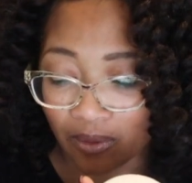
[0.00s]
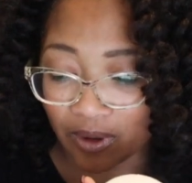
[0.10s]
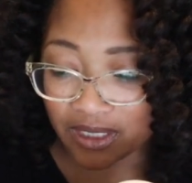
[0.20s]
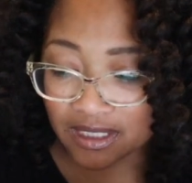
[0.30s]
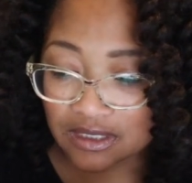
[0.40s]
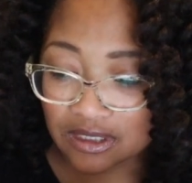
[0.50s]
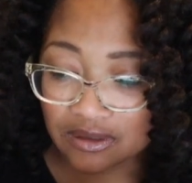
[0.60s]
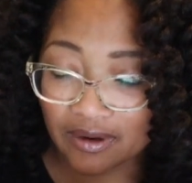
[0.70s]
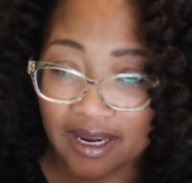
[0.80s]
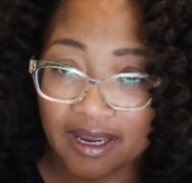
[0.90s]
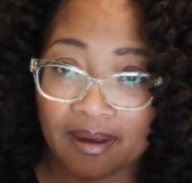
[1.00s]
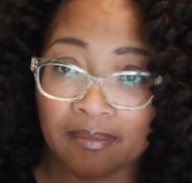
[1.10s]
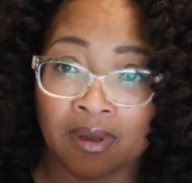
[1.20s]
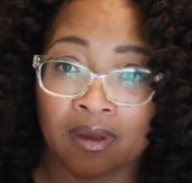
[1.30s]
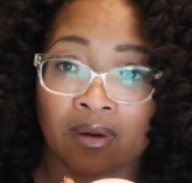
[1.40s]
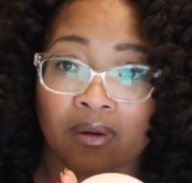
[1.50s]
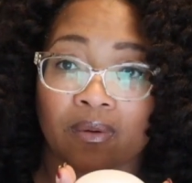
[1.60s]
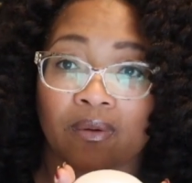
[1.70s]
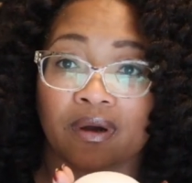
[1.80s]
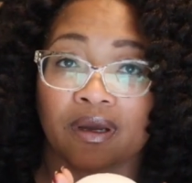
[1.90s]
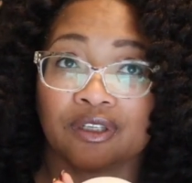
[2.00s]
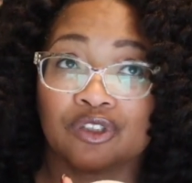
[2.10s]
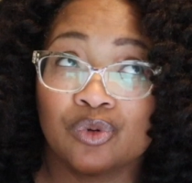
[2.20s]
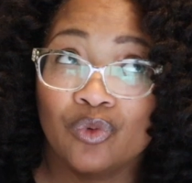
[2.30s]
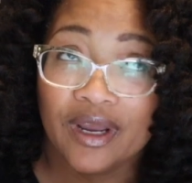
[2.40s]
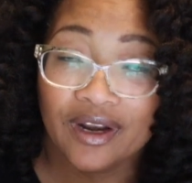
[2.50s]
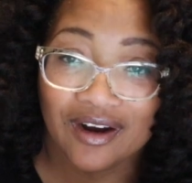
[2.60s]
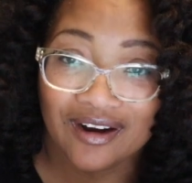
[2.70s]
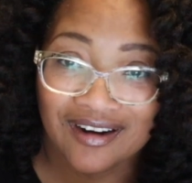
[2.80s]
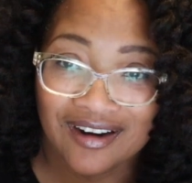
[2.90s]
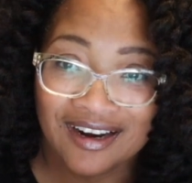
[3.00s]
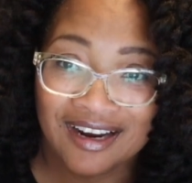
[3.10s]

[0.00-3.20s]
on Instagram, on Twitter,